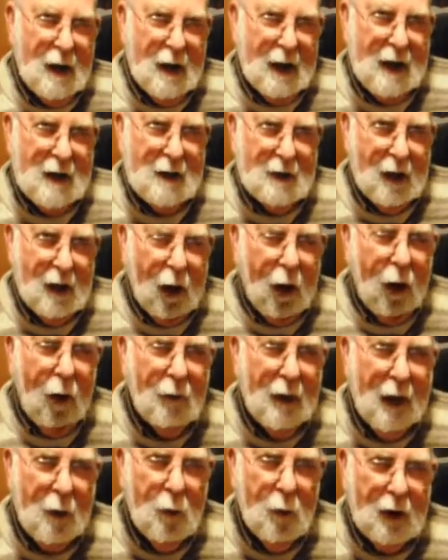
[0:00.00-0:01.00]
that all
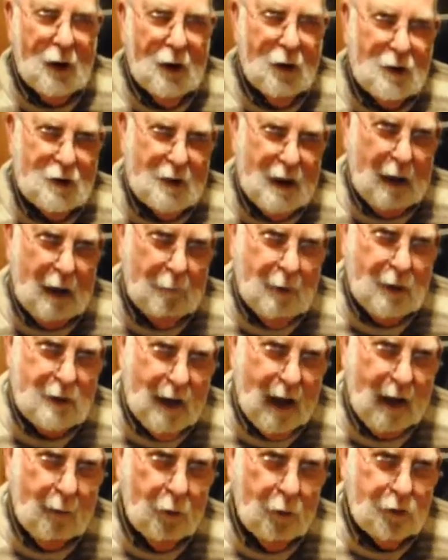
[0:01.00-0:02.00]
they want to do is keep these
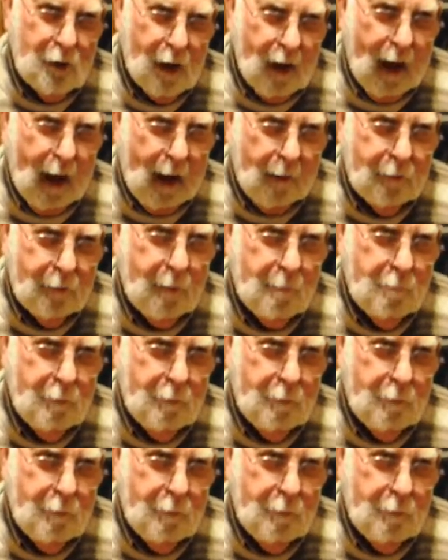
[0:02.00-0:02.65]
animals alive,